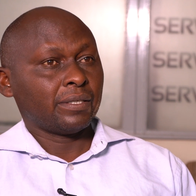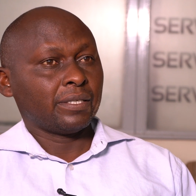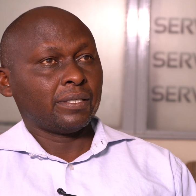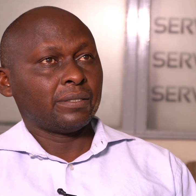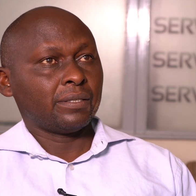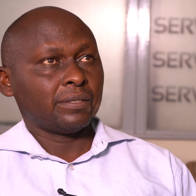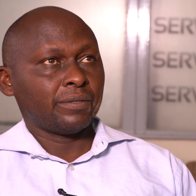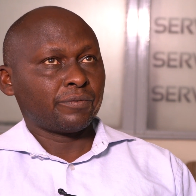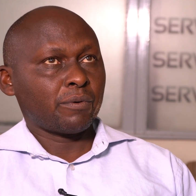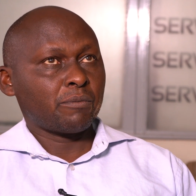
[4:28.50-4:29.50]
in
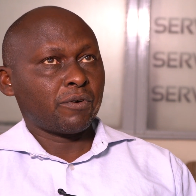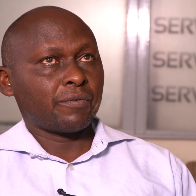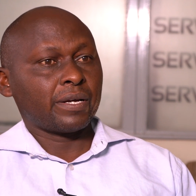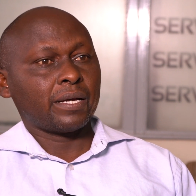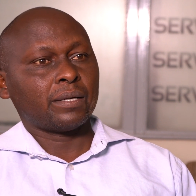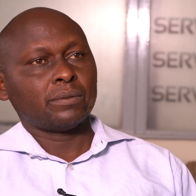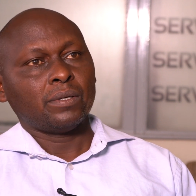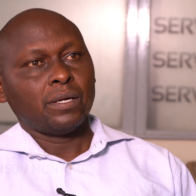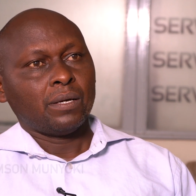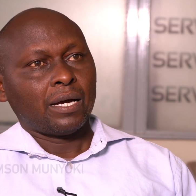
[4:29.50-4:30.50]
the form of
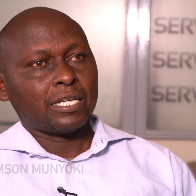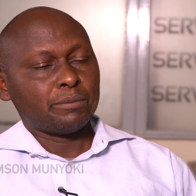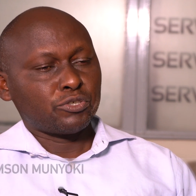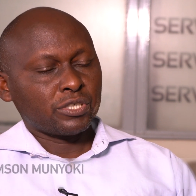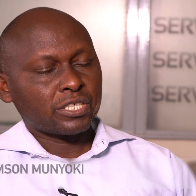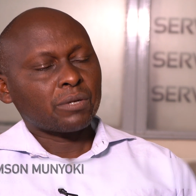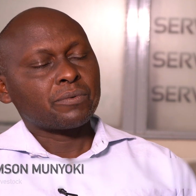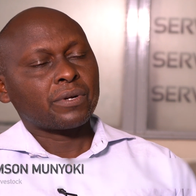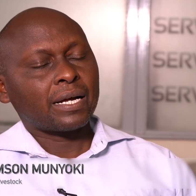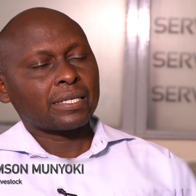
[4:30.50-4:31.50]
administration
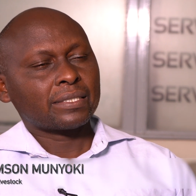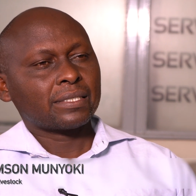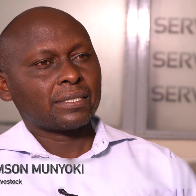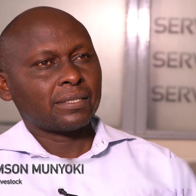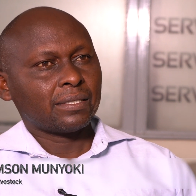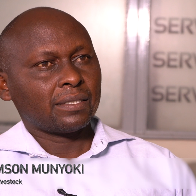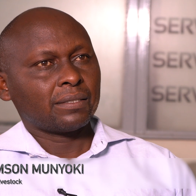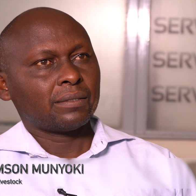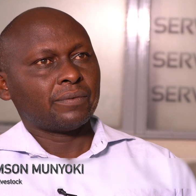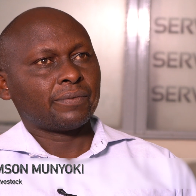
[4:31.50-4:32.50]
of drugs,
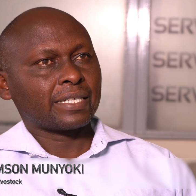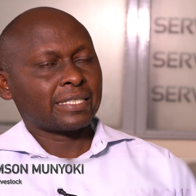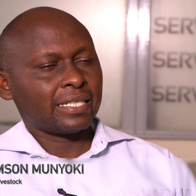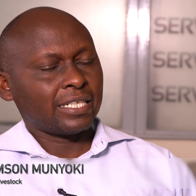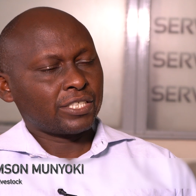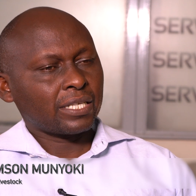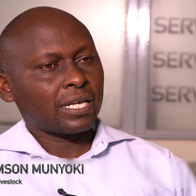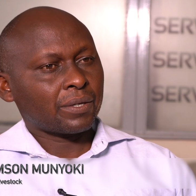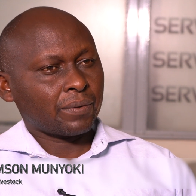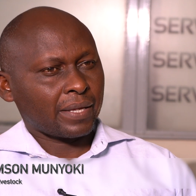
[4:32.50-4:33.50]
vaccination
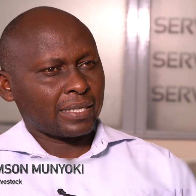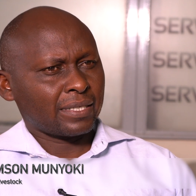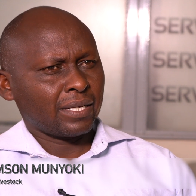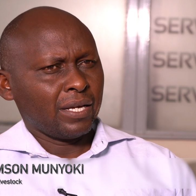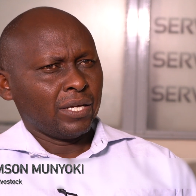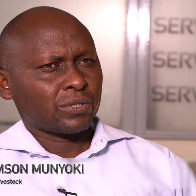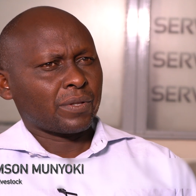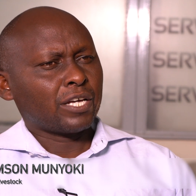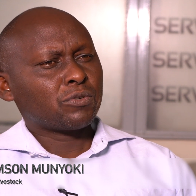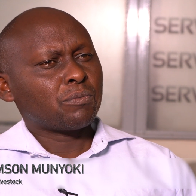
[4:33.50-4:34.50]
and all that, so
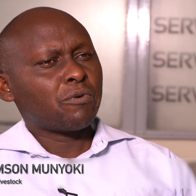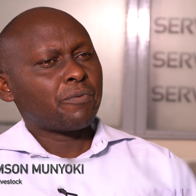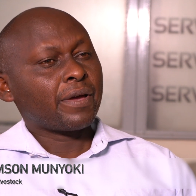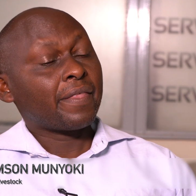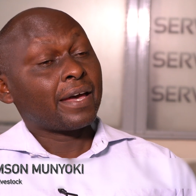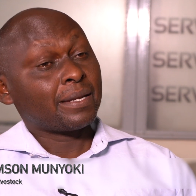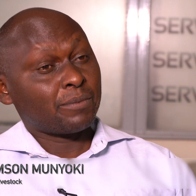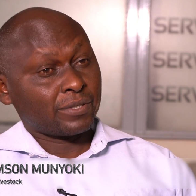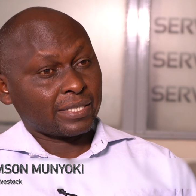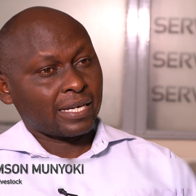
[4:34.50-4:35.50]
that you move where the
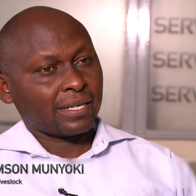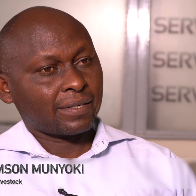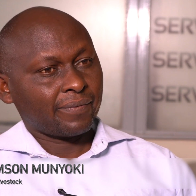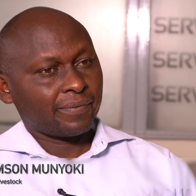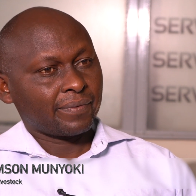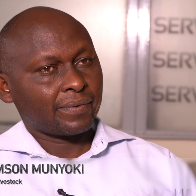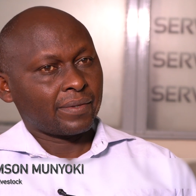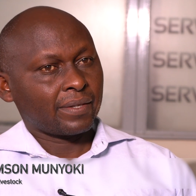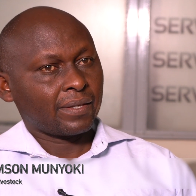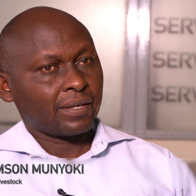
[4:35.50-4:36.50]
animals are.
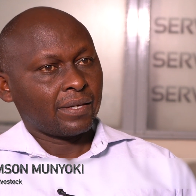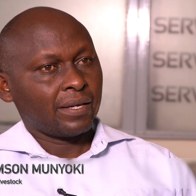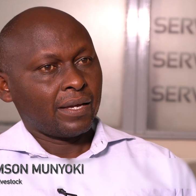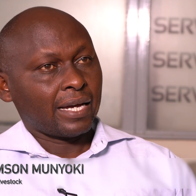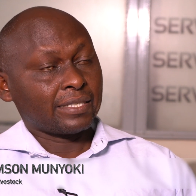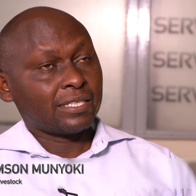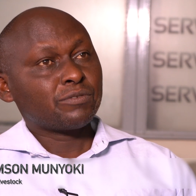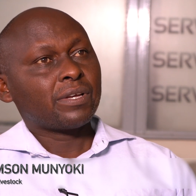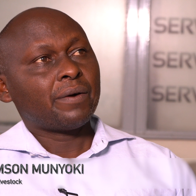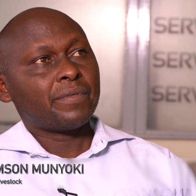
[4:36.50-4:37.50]
And since
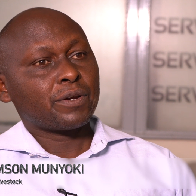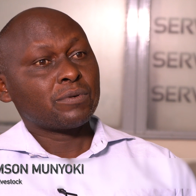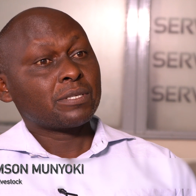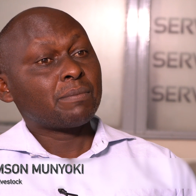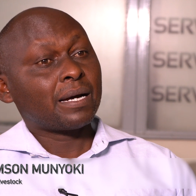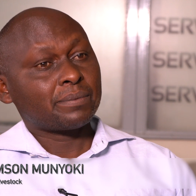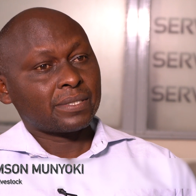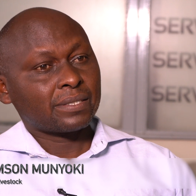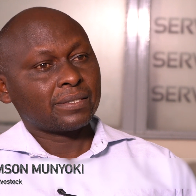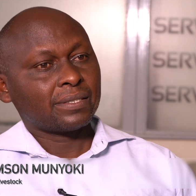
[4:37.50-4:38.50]
we have the route maps